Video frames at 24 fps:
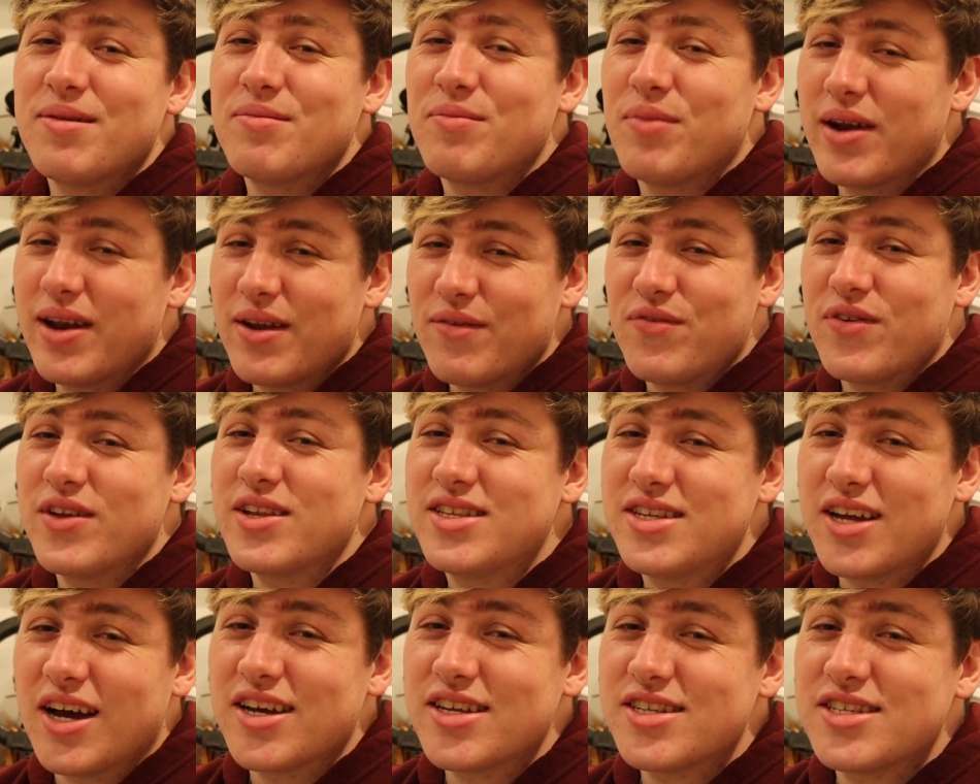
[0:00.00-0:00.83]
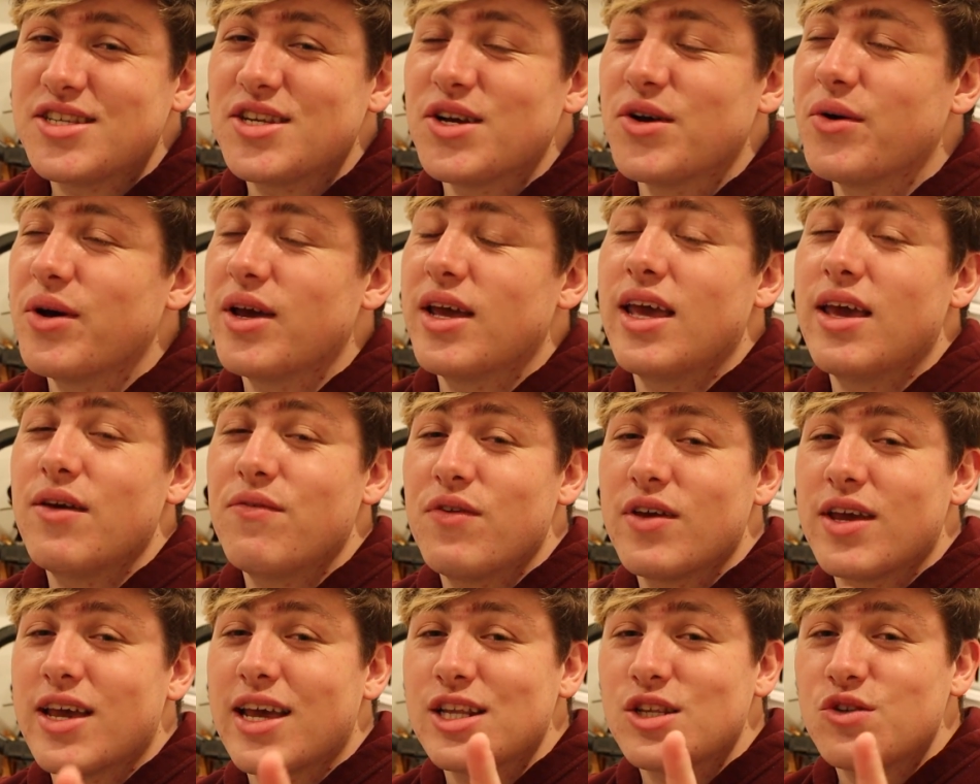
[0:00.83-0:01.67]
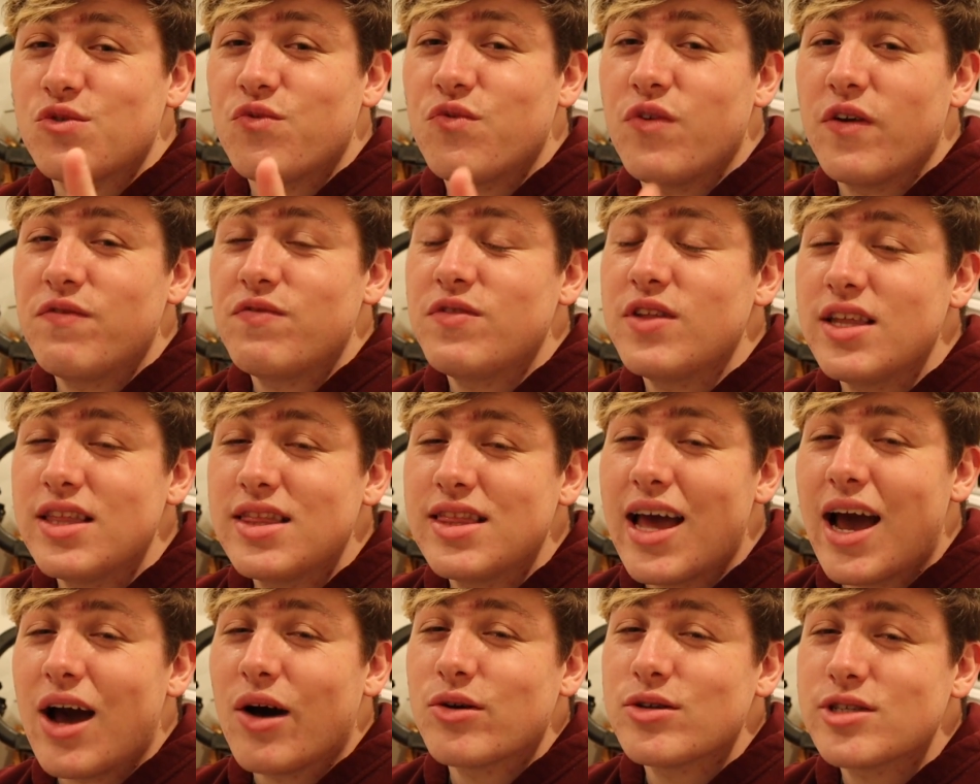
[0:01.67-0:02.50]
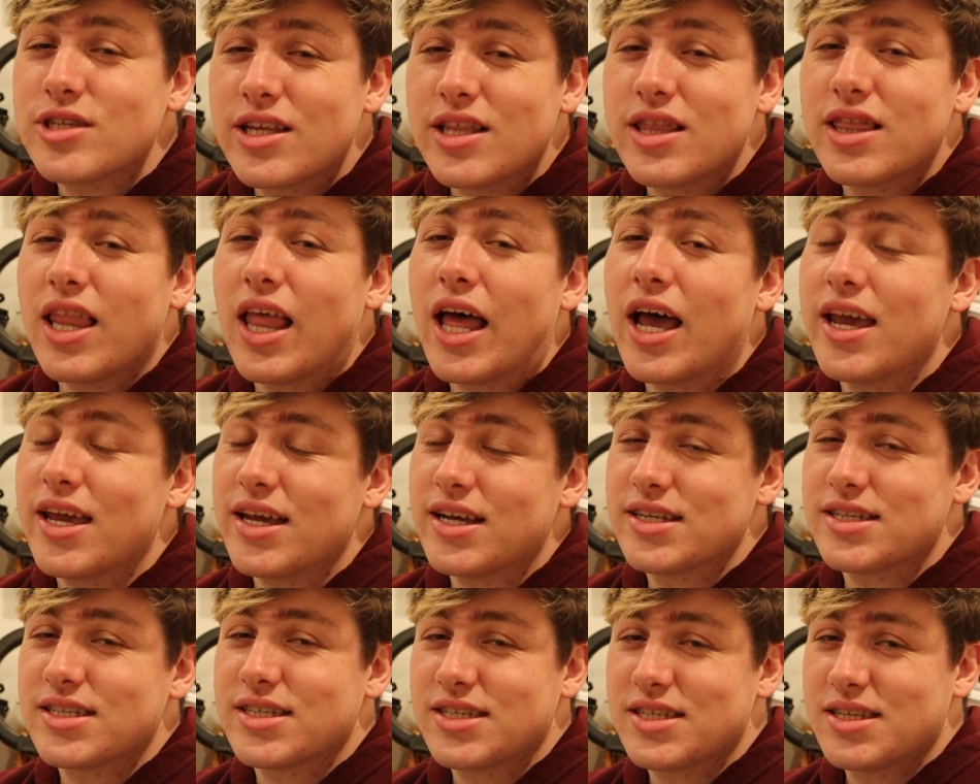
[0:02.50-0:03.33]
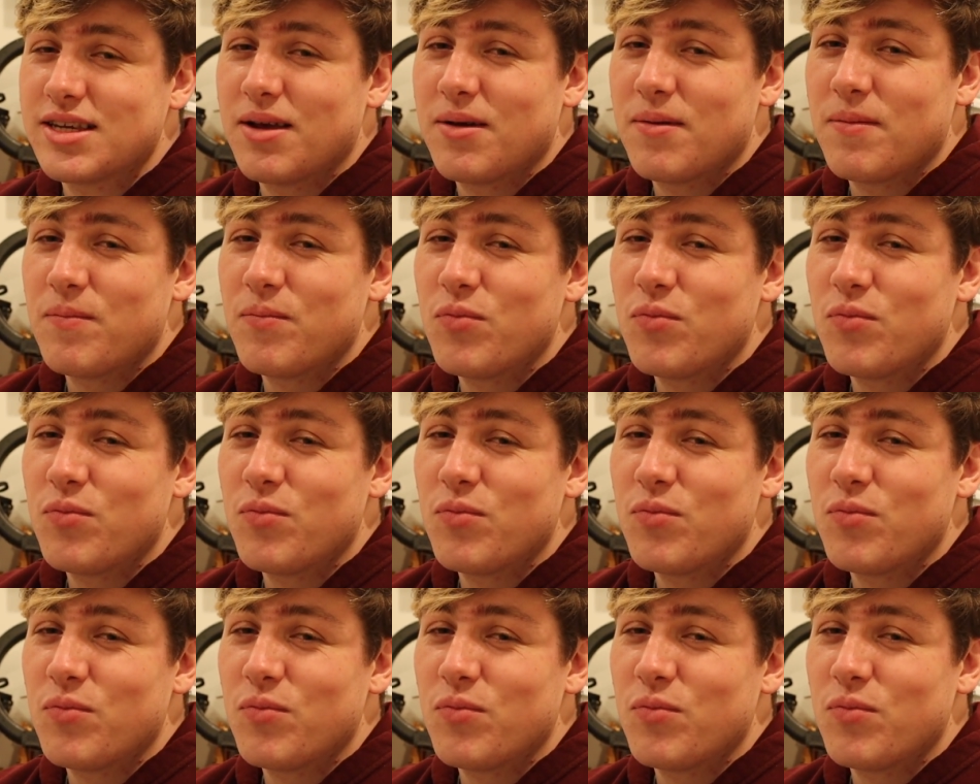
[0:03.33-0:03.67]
but if it does do it, if it gets 50,000 likes,